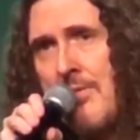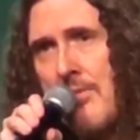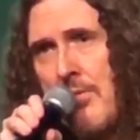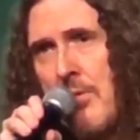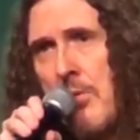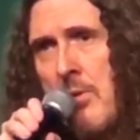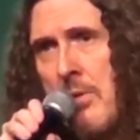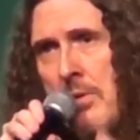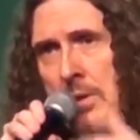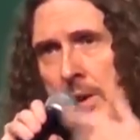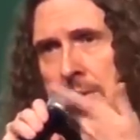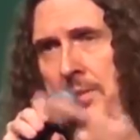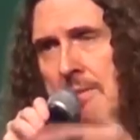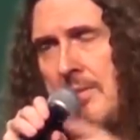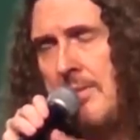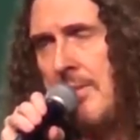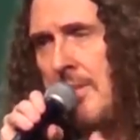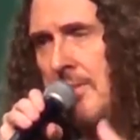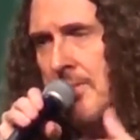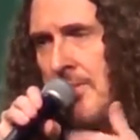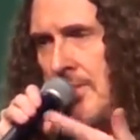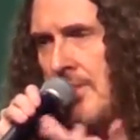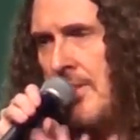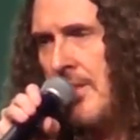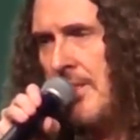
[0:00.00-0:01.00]
for
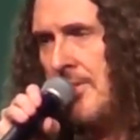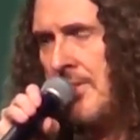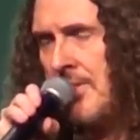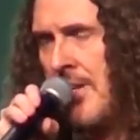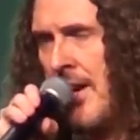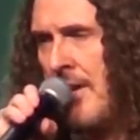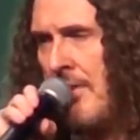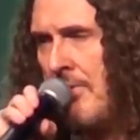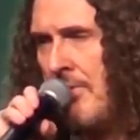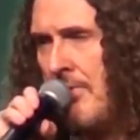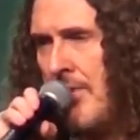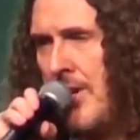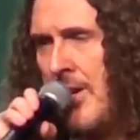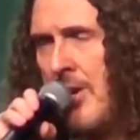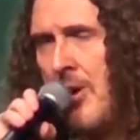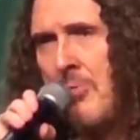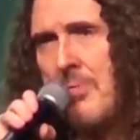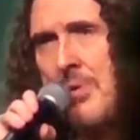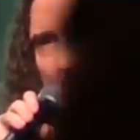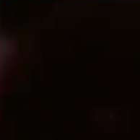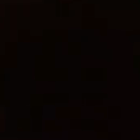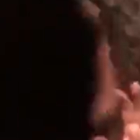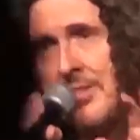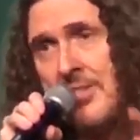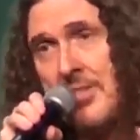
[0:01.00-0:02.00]
this, this kind of
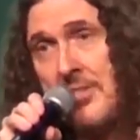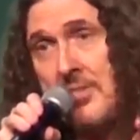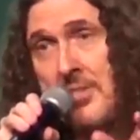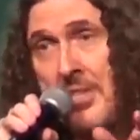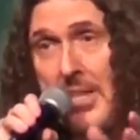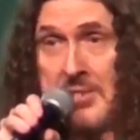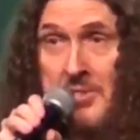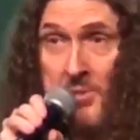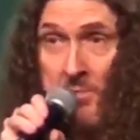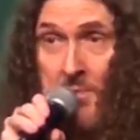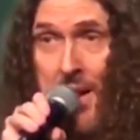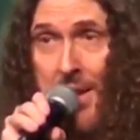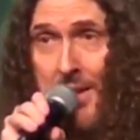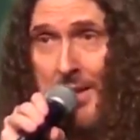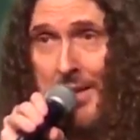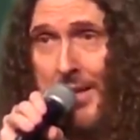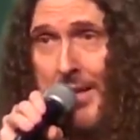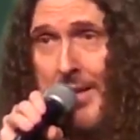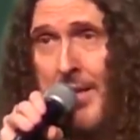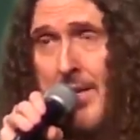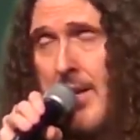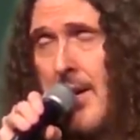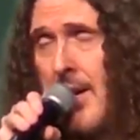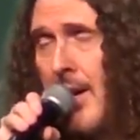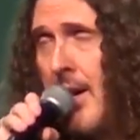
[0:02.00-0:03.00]
video because it's, it's a
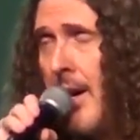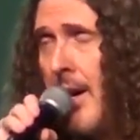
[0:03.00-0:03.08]
medley.